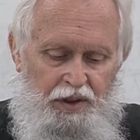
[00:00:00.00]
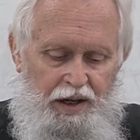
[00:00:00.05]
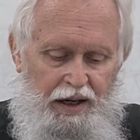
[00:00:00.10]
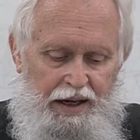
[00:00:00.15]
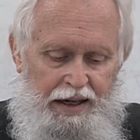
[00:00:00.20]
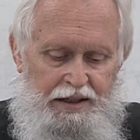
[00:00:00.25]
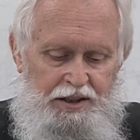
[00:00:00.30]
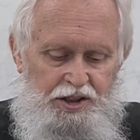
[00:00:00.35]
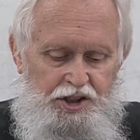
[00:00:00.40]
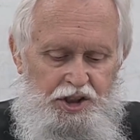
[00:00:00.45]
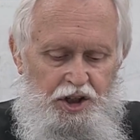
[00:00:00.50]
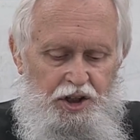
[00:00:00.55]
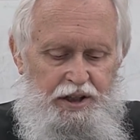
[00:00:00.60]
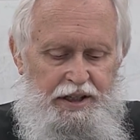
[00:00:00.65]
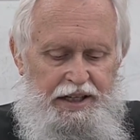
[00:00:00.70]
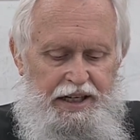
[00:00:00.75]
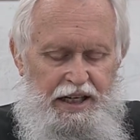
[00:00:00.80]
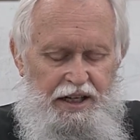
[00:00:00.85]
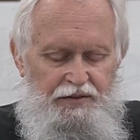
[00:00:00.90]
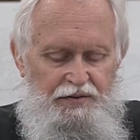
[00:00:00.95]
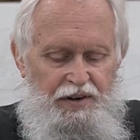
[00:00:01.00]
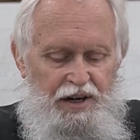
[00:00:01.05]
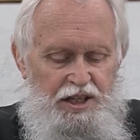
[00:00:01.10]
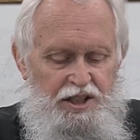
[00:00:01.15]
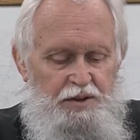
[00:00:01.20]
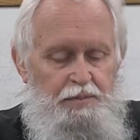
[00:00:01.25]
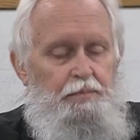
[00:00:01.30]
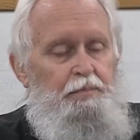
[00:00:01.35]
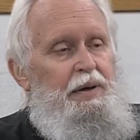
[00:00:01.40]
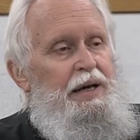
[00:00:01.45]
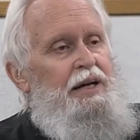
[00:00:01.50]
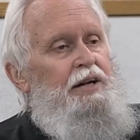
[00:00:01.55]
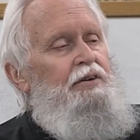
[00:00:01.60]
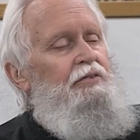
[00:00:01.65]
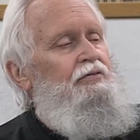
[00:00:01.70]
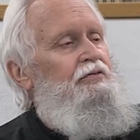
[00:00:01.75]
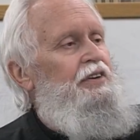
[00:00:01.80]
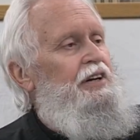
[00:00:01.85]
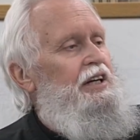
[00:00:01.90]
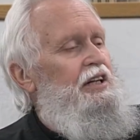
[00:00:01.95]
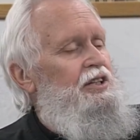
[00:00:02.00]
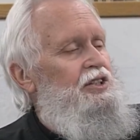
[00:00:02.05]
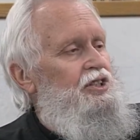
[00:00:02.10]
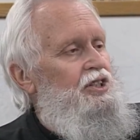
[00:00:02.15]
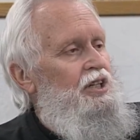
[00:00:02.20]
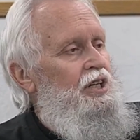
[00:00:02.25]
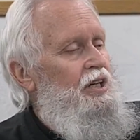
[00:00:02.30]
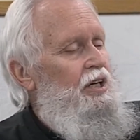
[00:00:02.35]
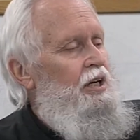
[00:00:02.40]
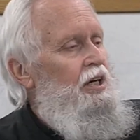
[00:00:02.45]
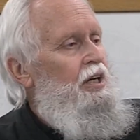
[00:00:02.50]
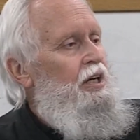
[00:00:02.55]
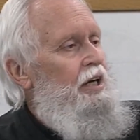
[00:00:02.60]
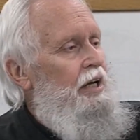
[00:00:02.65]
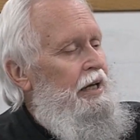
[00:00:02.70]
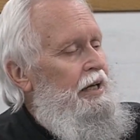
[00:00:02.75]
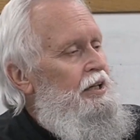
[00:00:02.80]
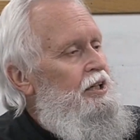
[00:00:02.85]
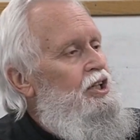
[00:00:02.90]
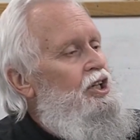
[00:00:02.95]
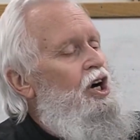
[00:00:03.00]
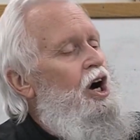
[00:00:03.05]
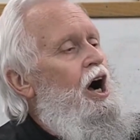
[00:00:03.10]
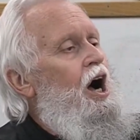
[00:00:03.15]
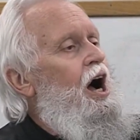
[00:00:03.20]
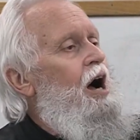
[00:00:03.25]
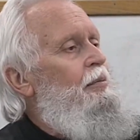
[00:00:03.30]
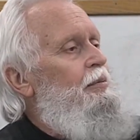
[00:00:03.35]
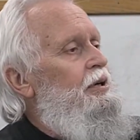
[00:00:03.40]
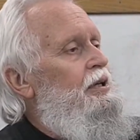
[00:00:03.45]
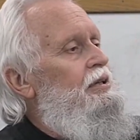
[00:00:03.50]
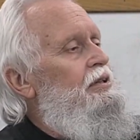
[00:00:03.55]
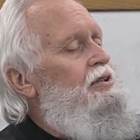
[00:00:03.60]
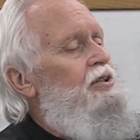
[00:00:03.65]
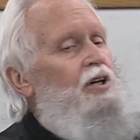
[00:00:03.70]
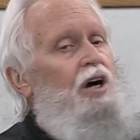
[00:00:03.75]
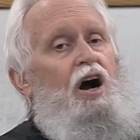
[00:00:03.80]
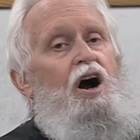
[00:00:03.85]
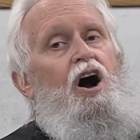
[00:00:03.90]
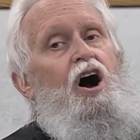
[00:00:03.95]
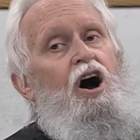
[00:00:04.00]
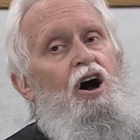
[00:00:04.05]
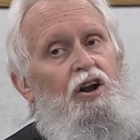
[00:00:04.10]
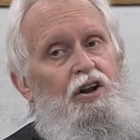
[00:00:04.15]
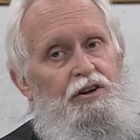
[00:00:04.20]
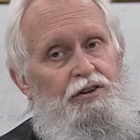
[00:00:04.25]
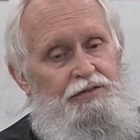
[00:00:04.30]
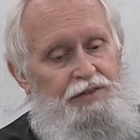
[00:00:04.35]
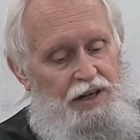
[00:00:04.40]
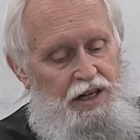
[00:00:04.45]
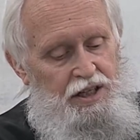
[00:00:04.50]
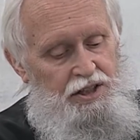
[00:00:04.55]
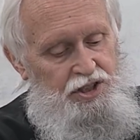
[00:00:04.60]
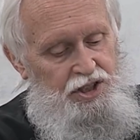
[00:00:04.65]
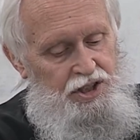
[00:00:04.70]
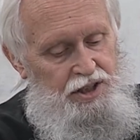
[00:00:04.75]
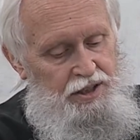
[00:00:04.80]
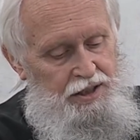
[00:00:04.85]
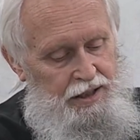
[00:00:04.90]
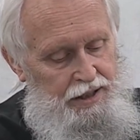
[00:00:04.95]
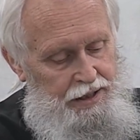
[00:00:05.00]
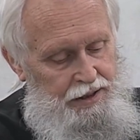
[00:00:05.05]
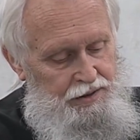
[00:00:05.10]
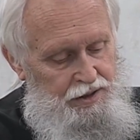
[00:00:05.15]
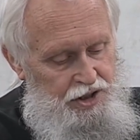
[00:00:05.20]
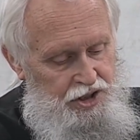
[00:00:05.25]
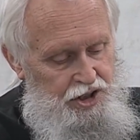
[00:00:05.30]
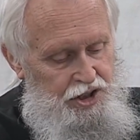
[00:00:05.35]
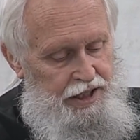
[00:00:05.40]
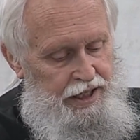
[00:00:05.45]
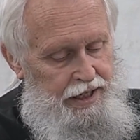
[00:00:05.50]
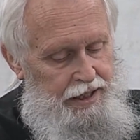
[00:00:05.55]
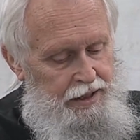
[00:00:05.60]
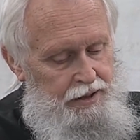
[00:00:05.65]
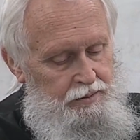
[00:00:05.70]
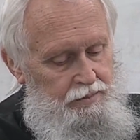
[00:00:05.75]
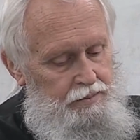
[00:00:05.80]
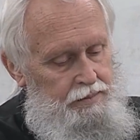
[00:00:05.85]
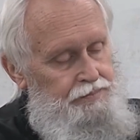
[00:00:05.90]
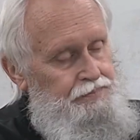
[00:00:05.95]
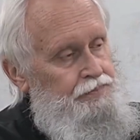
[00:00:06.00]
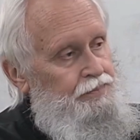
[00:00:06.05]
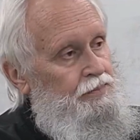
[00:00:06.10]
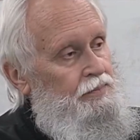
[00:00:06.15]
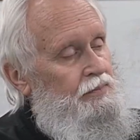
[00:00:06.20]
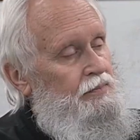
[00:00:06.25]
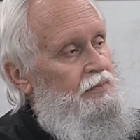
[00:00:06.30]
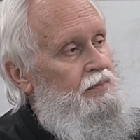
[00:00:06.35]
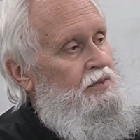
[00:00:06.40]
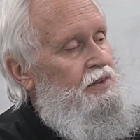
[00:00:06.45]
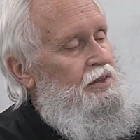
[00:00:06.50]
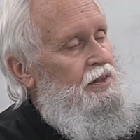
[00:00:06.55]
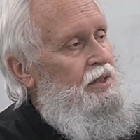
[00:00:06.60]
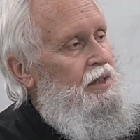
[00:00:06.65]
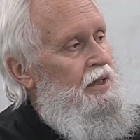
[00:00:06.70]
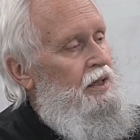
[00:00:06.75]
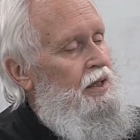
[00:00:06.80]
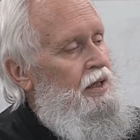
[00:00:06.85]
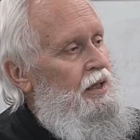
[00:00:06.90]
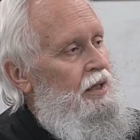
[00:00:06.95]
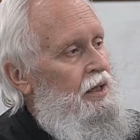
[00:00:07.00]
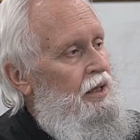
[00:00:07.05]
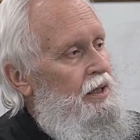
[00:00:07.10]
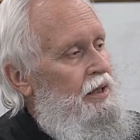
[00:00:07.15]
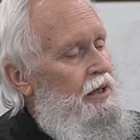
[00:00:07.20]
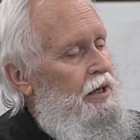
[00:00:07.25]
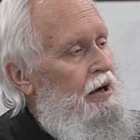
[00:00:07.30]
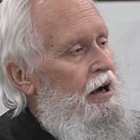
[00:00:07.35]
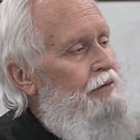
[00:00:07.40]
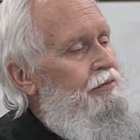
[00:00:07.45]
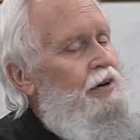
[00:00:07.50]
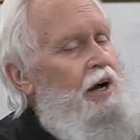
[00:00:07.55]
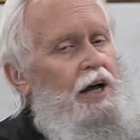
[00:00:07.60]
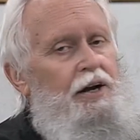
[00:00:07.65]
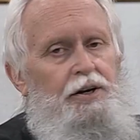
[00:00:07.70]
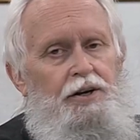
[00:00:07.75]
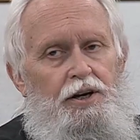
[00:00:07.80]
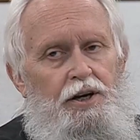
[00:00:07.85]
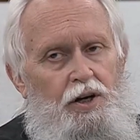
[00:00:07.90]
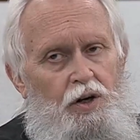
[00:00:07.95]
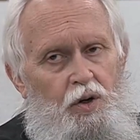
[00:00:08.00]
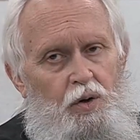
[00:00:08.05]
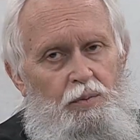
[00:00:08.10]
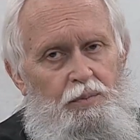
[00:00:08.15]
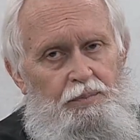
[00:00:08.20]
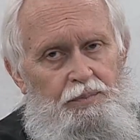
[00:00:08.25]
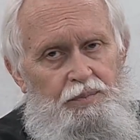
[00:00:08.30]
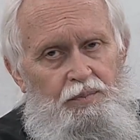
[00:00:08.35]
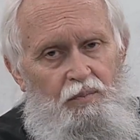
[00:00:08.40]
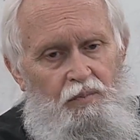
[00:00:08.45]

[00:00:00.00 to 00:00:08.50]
and should give us benefits in common to all of us in the city. Now I've got to note,